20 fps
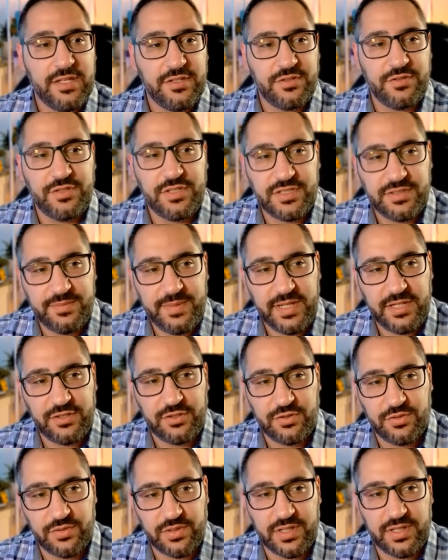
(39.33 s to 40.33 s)
So just make
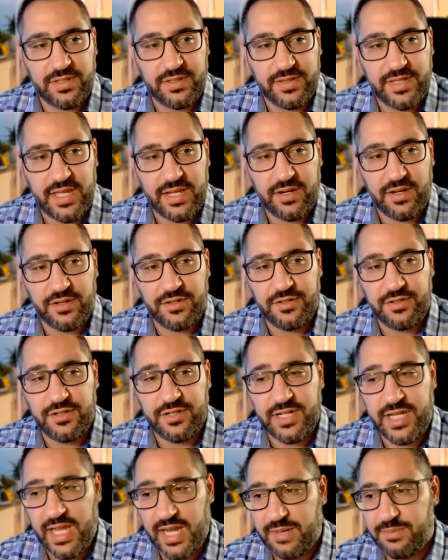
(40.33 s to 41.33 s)
sure that under
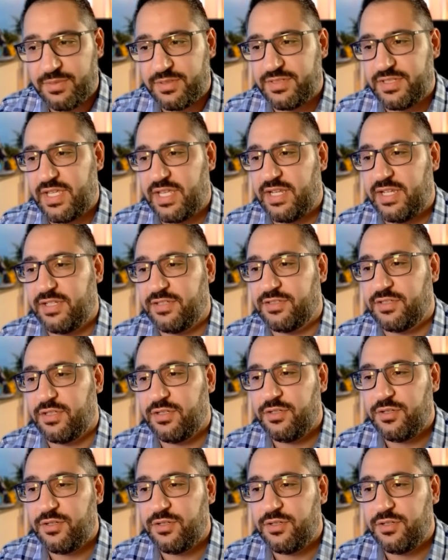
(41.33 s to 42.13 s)
your camera settings,